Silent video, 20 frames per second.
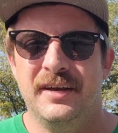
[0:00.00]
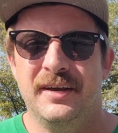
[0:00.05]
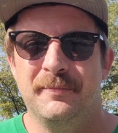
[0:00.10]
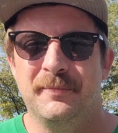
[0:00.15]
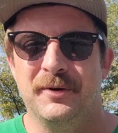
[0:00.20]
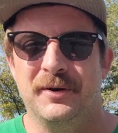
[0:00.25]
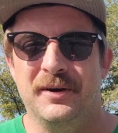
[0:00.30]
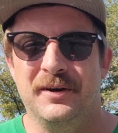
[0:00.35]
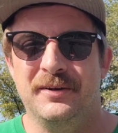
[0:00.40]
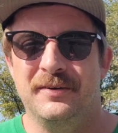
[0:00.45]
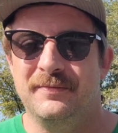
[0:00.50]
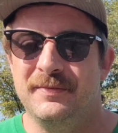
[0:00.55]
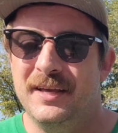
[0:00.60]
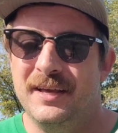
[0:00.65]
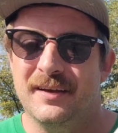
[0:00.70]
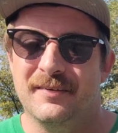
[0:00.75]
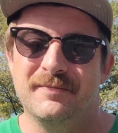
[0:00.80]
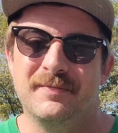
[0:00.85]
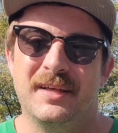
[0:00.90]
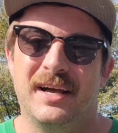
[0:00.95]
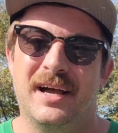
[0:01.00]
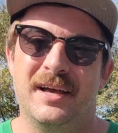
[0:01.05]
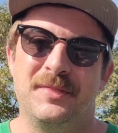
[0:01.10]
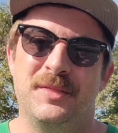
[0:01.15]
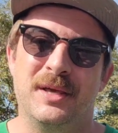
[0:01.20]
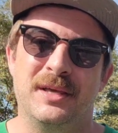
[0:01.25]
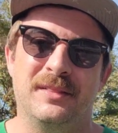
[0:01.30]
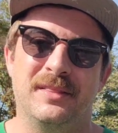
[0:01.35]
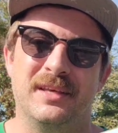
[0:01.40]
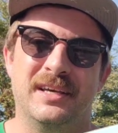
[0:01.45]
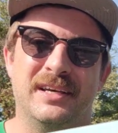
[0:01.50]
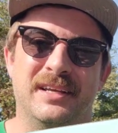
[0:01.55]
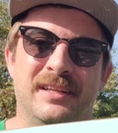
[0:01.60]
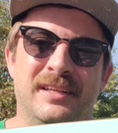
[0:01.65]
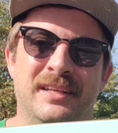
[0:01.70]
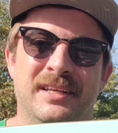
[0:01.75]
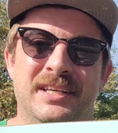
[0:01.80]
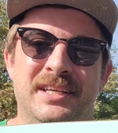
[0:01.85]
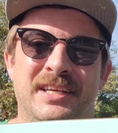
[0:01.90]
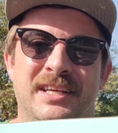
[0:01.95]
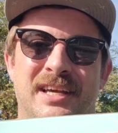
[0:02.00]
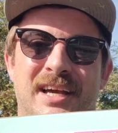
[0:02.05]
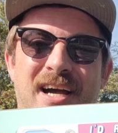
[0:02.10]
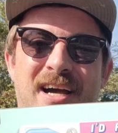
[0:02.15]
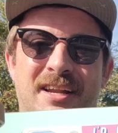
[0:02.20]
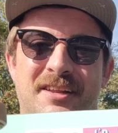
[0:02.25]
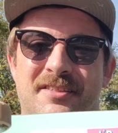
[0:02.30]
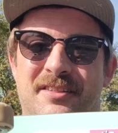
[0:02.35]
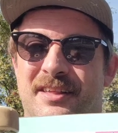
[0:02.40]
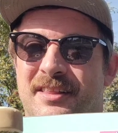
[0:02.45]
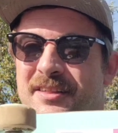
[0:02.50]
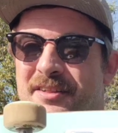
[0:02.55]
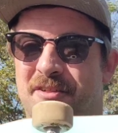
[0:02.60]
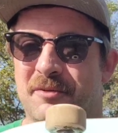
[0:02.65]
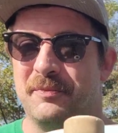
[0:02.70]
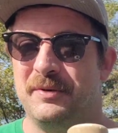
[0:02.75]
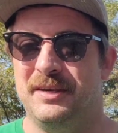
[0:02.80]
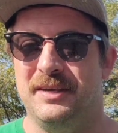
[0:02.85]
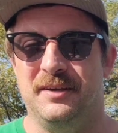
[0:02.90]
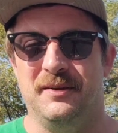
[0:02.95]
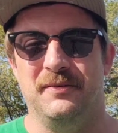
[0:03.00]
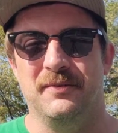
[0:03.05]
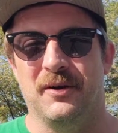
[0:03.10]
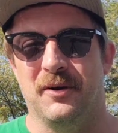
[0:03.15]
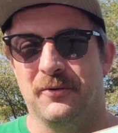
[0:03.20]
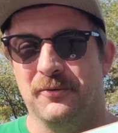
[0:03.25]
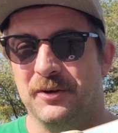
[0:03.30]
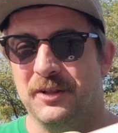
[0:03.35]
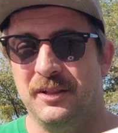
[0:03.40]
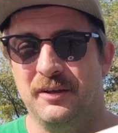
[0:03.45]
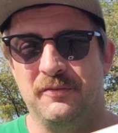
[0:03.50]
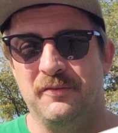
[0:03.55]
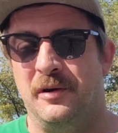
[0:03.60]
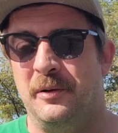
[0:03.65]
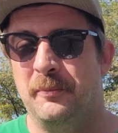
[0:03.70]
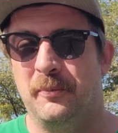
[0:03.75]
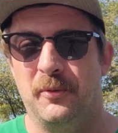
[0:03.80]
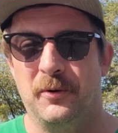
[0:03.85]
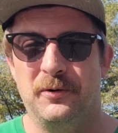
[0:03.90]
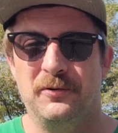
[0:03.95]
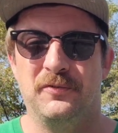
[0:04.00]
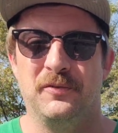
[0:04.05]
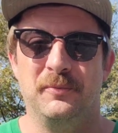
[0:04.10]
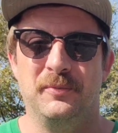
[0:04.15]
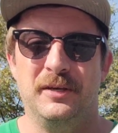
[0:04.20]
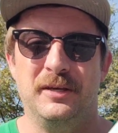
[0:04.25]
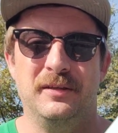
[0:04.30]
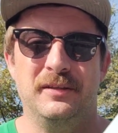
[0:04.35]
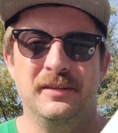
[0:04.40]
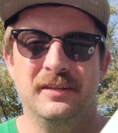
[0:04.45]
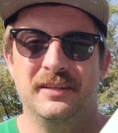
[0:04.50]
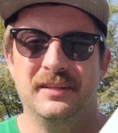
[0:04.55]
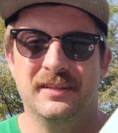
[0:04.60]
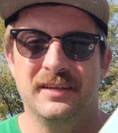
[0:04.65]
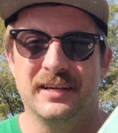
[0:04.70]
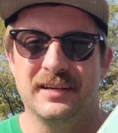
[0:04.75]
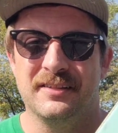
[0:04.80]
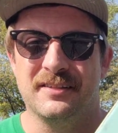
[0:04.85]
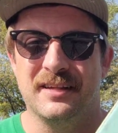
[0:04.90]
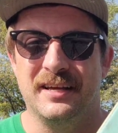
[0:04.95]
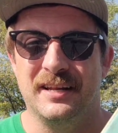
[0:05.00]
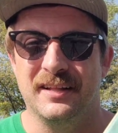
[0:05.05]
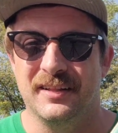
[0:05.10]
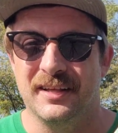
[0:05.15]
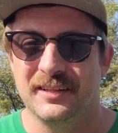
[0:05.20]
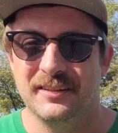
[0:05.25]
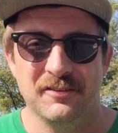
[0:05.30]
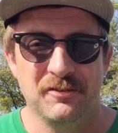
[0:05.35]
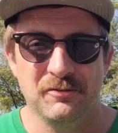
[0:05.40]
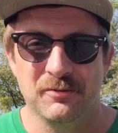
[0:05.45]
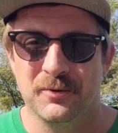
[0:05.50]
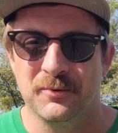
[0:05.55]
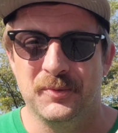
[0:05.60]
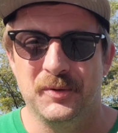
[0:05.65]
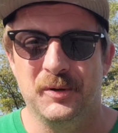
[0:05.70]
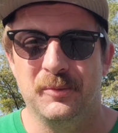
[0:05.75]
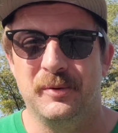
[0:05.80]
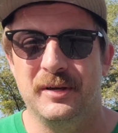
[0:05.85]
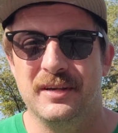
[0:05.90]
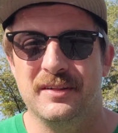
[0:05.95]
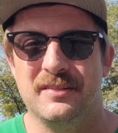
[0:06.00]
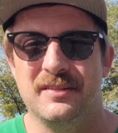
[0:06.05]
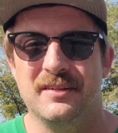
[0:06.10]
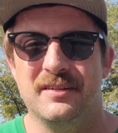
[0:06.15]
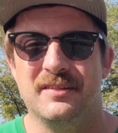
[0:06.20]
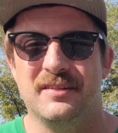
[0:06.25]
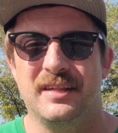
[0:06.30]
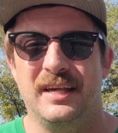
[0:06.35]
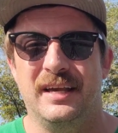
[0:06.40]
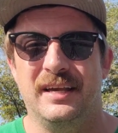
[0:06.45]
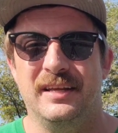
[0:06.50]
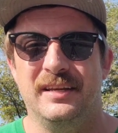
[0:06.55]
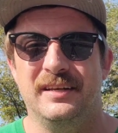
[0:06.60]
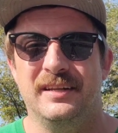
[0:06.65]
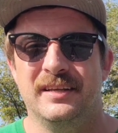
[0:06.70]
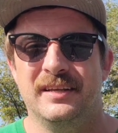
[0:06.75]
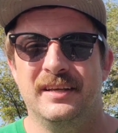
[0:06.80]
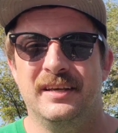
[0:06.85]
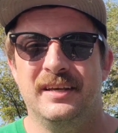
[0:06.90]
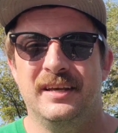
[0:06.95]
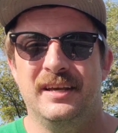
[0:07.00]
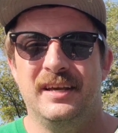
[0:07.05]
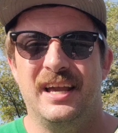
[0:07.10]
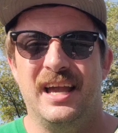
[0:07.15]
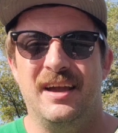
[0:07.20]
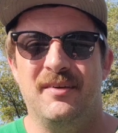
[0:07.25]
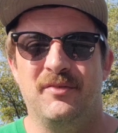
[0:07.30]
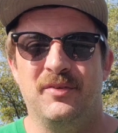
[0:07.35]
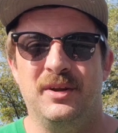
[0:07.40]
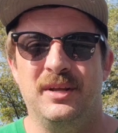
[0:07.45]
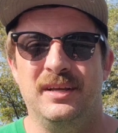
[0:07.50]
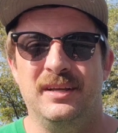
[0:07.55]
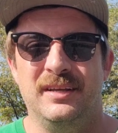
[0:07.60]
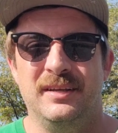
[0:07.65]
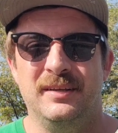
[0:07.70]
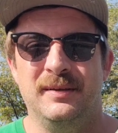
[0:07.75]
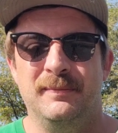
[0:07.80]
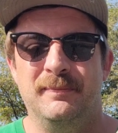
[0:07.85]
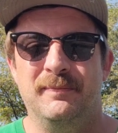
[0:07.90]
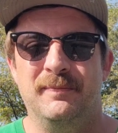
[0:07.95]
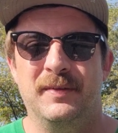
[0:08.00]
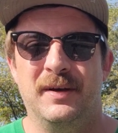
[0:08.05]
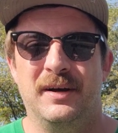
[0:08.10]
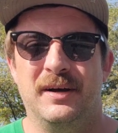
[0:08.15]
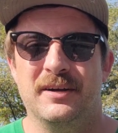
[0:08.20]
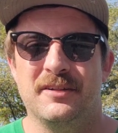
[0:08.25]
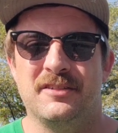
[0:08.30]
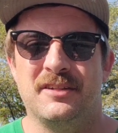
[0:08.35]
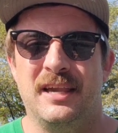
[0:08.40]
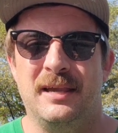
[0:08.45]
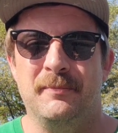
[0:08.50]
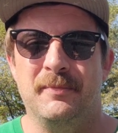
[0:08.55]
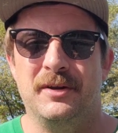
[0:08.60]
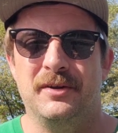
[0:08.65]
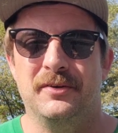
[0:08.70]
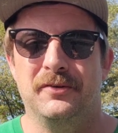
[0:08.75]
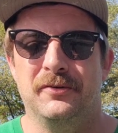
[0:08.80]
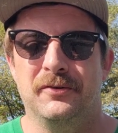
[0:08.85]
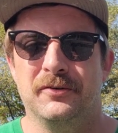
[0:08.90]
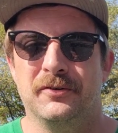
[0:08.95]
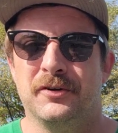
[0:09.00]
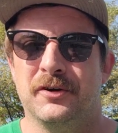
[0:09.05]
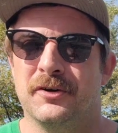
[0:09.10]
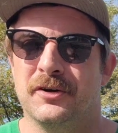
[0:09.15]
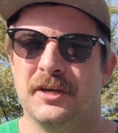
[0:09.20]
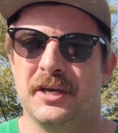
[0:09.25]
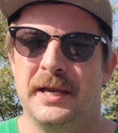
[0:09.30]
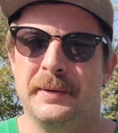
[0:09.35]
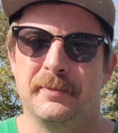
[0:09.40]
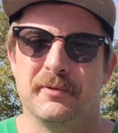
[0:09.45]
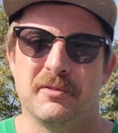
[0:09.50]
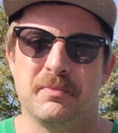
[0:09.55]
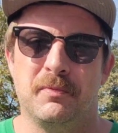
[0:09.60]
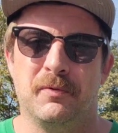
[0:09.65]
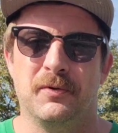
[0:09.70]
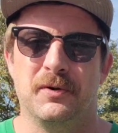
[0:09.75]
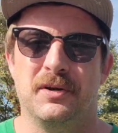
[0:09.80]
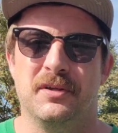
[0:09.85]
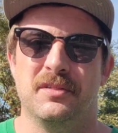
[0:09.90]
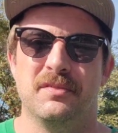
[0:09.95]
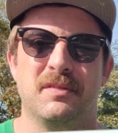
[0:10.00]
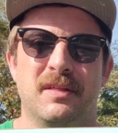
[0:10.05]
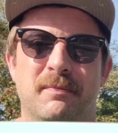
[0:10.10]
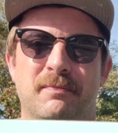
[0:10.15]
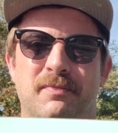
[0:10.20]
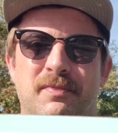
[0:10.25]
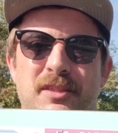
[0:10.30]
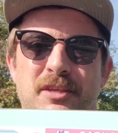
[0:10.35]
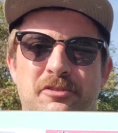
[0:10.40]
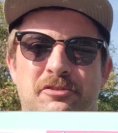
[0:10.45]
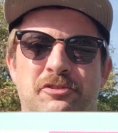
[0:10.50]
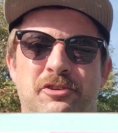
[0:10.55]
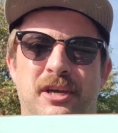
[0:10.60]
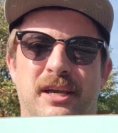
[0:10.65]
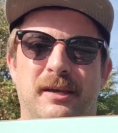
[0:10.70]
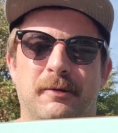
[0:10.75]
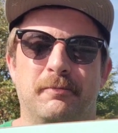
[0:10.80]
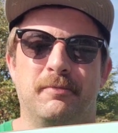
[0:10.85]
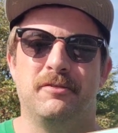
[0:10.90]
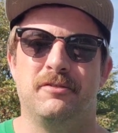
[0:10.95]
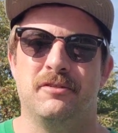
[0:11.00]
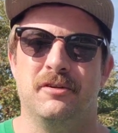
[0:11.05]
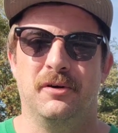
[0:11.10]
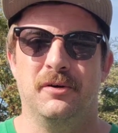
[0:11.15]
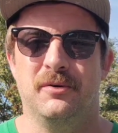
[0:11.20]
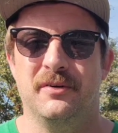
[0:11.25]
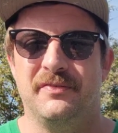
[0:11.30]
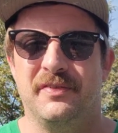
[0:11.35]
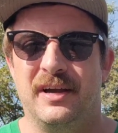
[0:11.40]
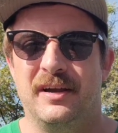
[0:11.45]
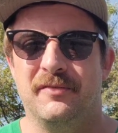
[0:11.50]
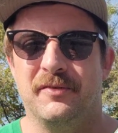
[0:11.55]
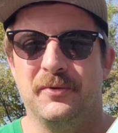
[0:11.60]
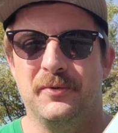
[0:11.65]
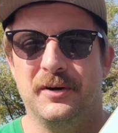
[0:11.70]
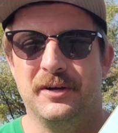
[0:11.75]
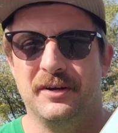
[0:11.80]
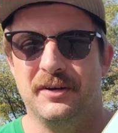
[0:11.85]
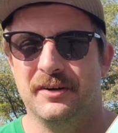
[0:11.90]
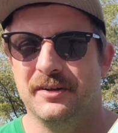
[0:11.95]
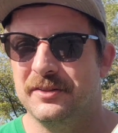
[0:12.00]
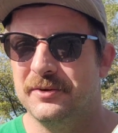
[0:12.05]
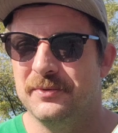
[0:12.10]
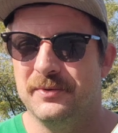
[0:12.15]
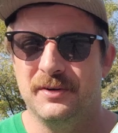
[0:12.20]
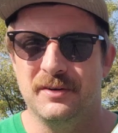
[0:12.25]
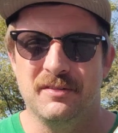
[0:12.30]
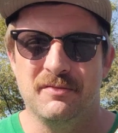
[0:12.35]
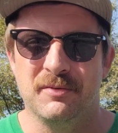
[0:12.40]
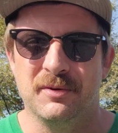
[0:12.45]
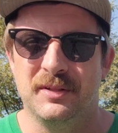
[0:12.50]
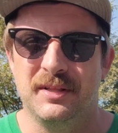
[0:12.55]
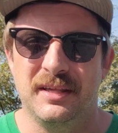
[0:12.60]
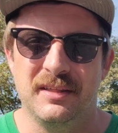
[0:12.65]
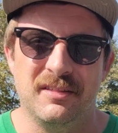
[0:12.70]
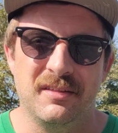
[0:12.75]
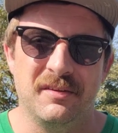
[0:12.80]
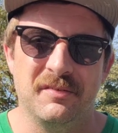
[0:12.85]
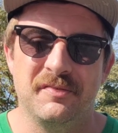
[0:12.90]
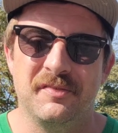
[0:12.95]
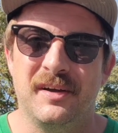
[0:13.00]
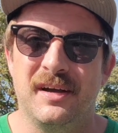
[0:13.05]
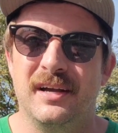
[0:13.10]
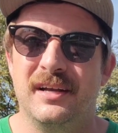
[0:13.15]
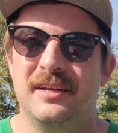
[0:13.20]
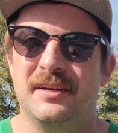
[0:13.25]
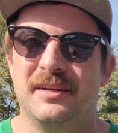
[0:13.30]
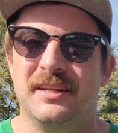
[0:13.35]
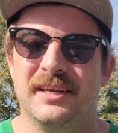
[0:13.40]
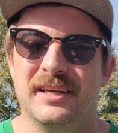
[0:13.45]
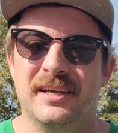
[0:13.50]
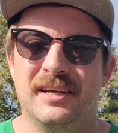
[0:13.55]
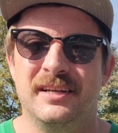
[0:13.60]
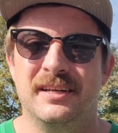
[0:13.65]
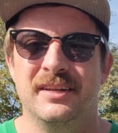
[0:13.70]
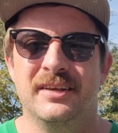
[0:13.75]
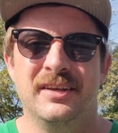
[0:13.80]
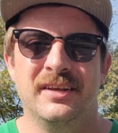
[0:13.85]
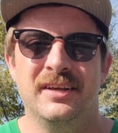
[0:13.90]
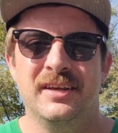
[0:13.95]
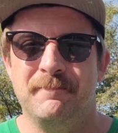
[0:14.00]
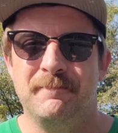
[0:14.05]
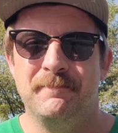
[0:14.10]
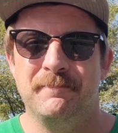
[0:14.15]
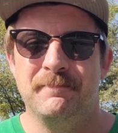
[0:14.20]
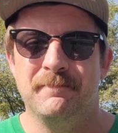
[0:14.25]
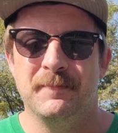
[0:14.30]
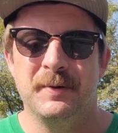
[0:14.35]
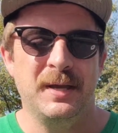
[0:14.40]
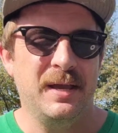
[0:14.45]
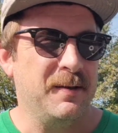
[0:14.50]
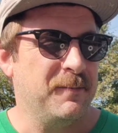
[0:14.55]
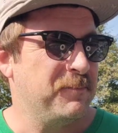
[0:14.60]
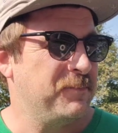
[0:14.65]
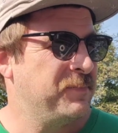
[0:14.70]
But yeah, I think that honestly this will be a really fun board for me. Like I said, I like the short wheelbases, and every skate metal current Caples board is this shape. So if I ever want another one, it's really easy to find and get. But yeah.